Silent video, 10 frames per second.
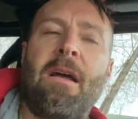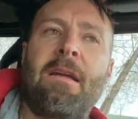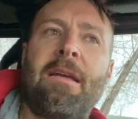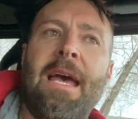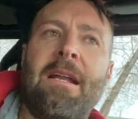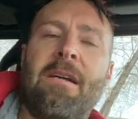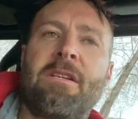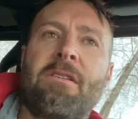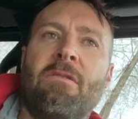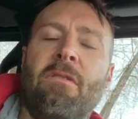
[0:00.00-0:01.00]
again, I
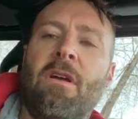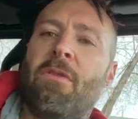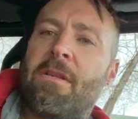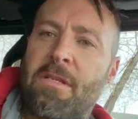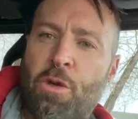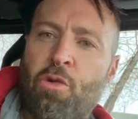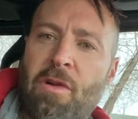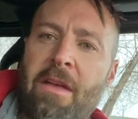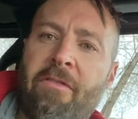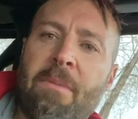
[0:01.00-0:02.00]
just thought, no, this is
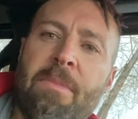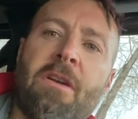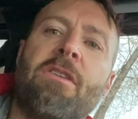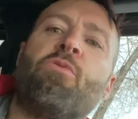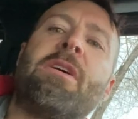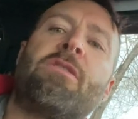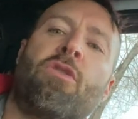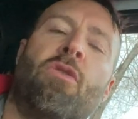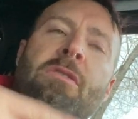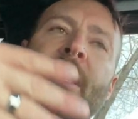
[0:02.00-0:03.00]
craving because we're
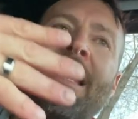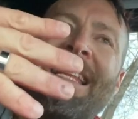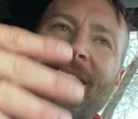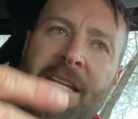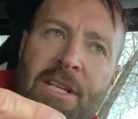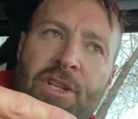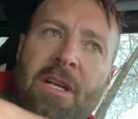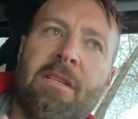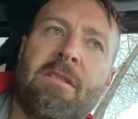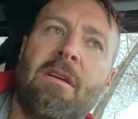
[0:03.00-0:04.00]
taught in the
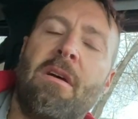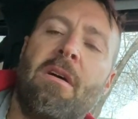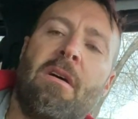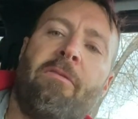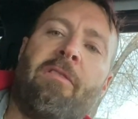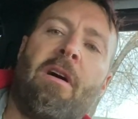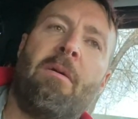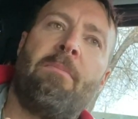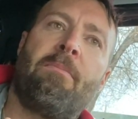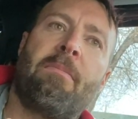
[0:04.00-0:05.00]
teachings
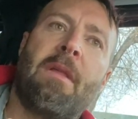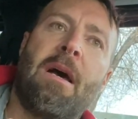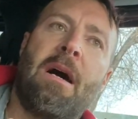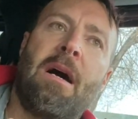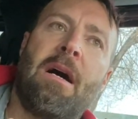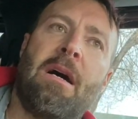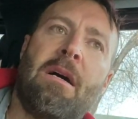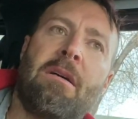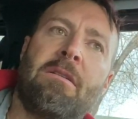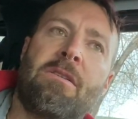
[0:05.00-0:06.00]
from
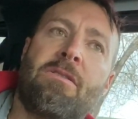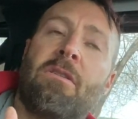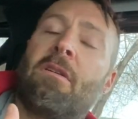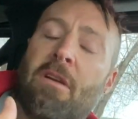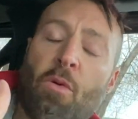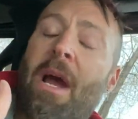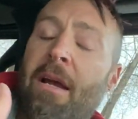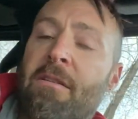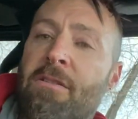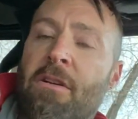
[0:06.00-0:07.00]
uh,
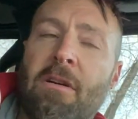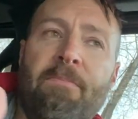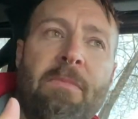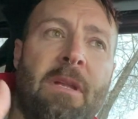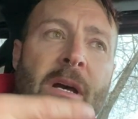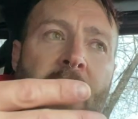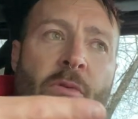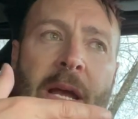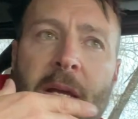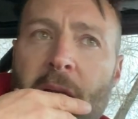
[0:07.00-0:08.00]
Goenka Sir, uh,
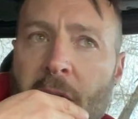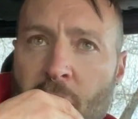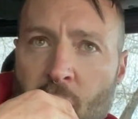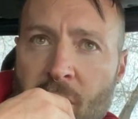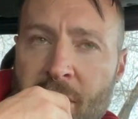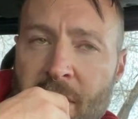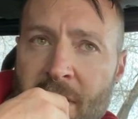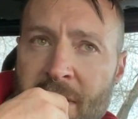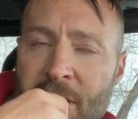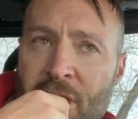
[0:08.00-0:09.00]
Goenka, who was
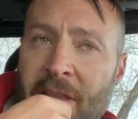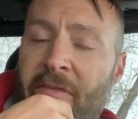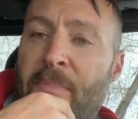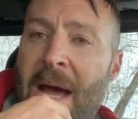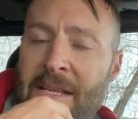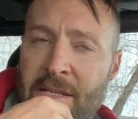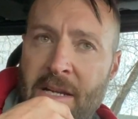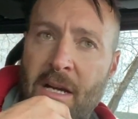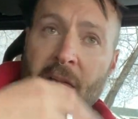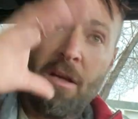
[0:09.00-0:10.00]
uh, teaching the
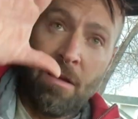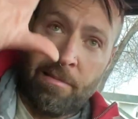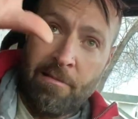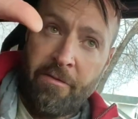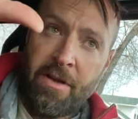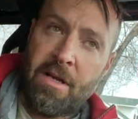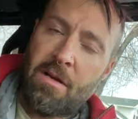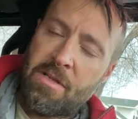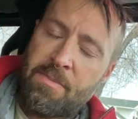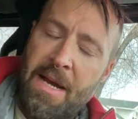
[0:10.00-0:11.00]
Vipassana, through
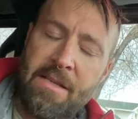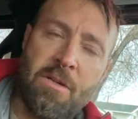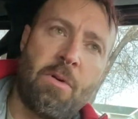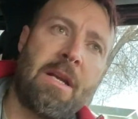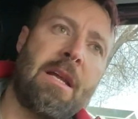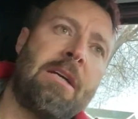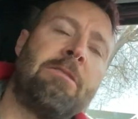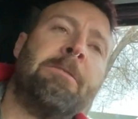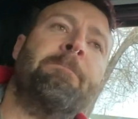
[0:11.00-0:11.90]
video. He's passed away now.